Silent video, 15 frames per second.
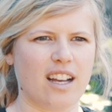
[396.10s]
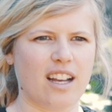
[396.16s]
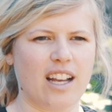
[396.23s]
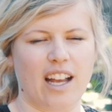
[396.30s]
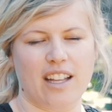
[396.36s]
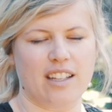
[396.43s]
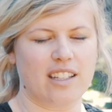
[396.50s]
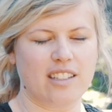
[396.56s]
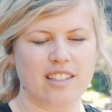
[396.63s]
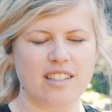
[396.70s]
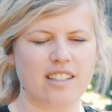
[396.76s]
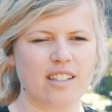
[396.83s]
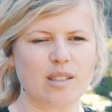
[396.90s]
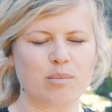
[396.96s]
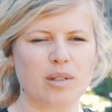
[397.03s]
I could
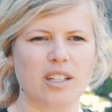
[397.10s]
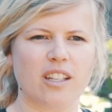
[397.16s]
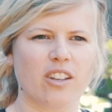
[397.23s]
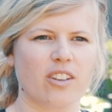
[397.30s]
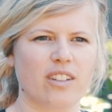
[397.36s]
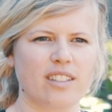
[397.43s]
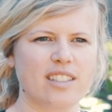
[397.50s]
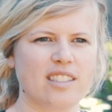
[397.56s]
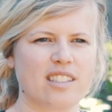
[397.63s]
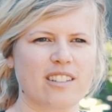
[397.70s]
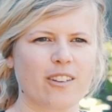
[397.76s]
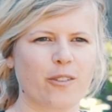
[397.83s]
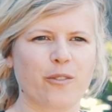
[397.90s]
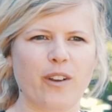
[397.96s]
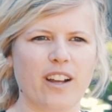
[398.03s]
see us being here at least
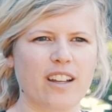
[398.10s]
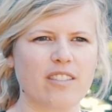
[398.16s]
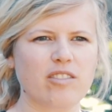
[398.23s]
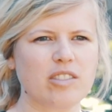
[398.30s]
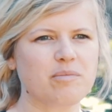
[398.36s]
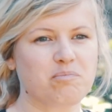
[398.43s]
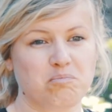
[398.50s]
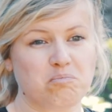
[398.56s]
another 5.